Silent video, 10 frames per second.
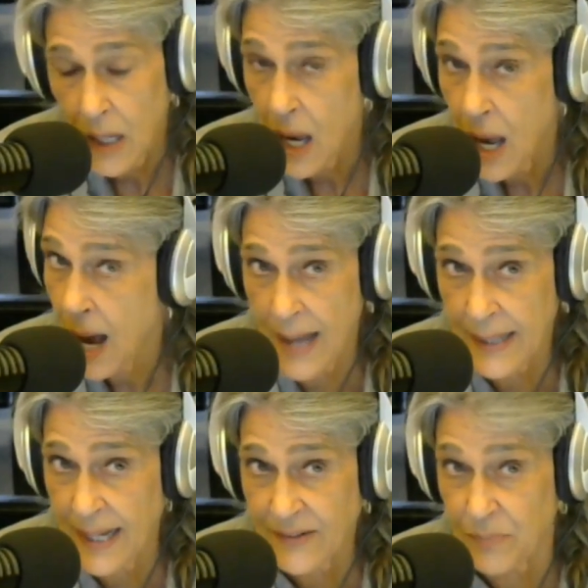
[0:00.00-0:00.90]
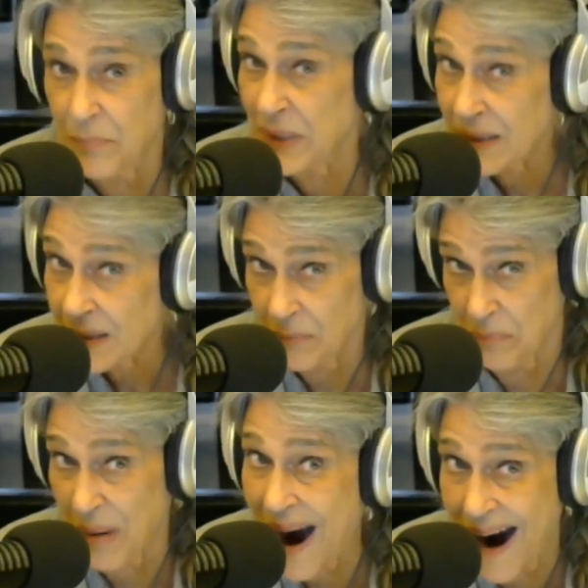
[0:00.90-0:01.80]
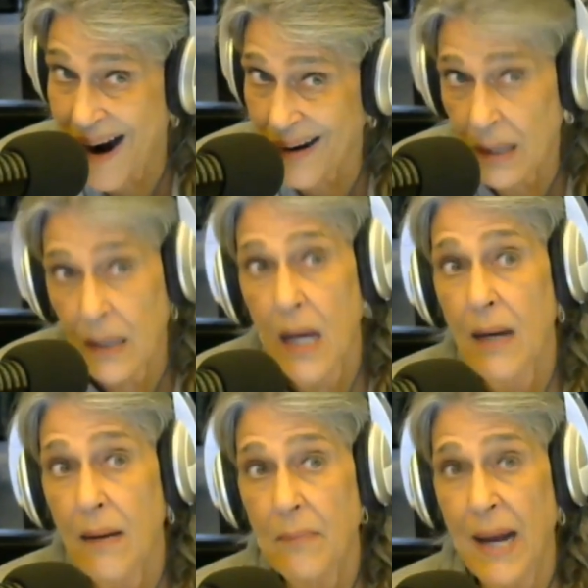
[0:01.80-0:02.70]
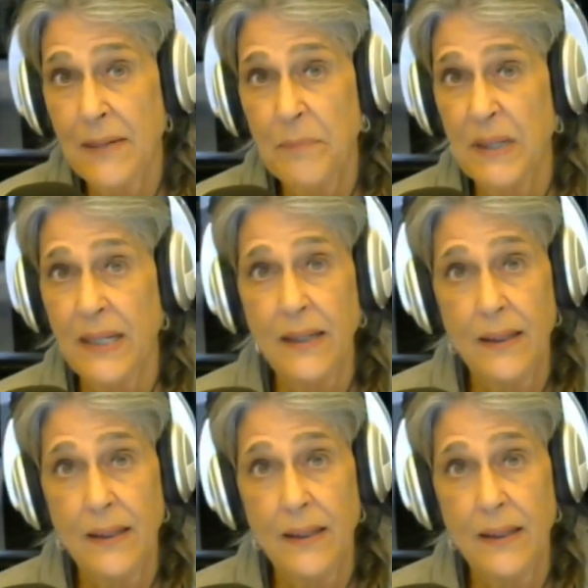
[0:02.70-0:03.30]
I guess Bill Barr might be